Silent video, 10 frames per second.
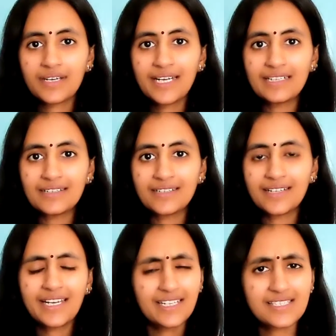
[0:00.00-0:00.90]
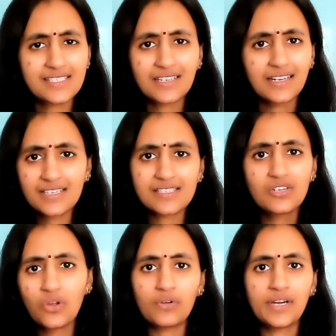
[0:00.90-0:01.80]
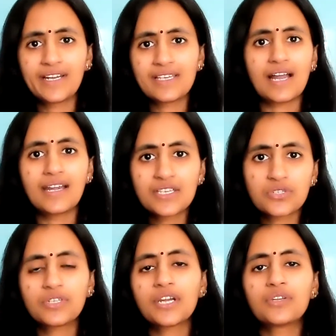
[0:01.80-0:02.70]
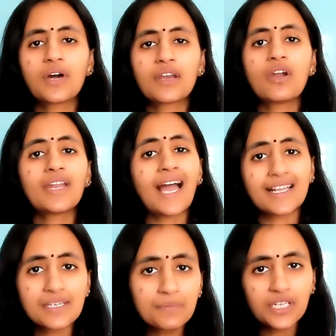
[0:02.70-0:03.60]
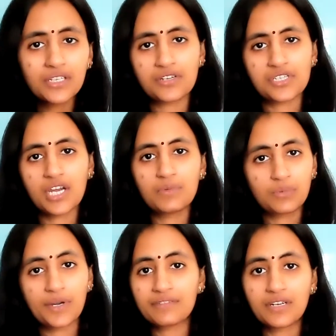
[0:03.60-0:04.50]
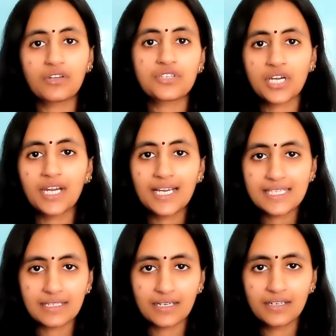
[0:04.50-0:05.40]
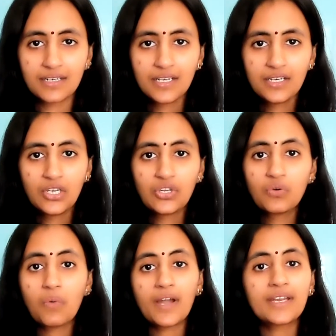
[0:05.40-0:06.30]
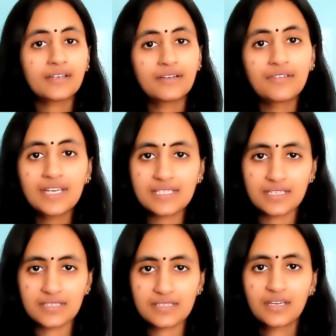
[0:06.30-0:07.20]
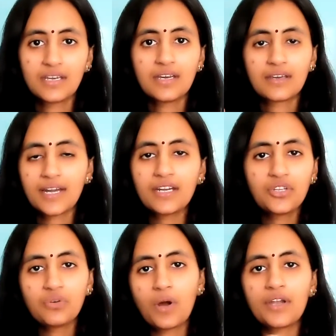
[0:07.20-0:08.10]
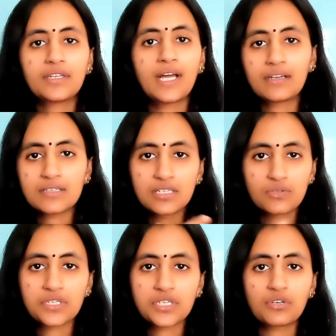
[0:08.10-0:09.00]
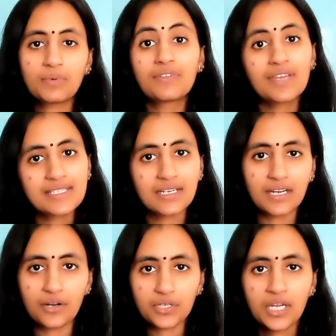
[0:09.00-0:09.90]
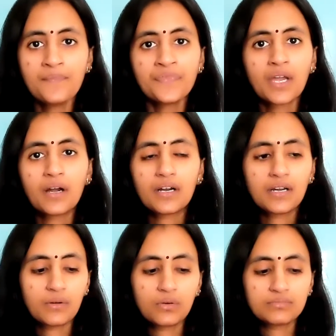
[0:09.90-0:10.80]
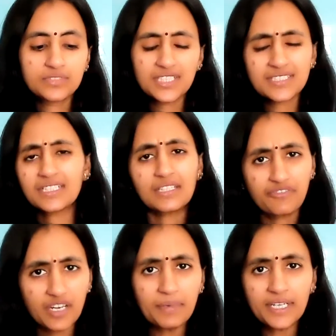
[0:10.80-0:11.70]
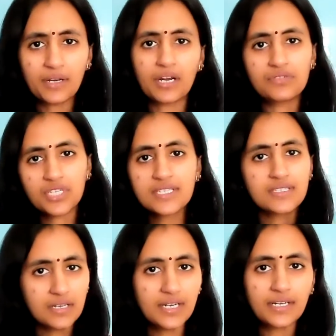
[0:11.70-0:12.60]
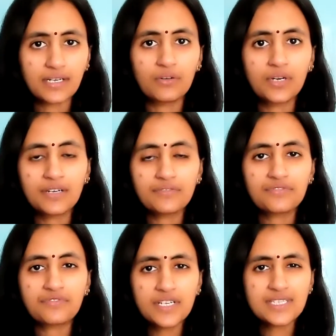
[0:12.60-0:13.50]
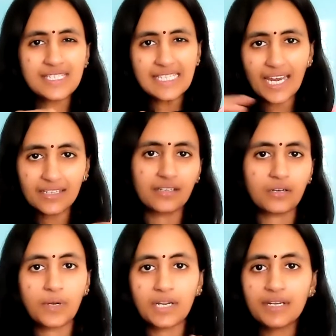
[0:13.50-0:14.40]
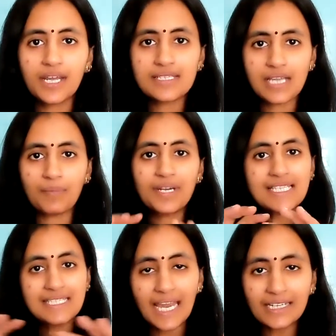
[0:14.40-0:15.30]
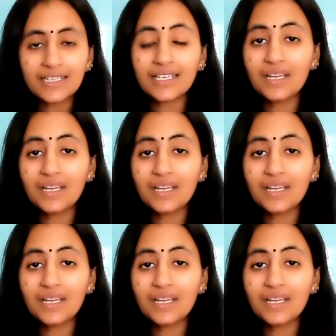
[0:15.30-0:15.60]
it is known, it is understood that you are not accepting your child with whatever your child has done. You want reasons, right? You want that situation to be reasoned out. Just flip it around, just turn it around and first state it. Whatever has happened, state it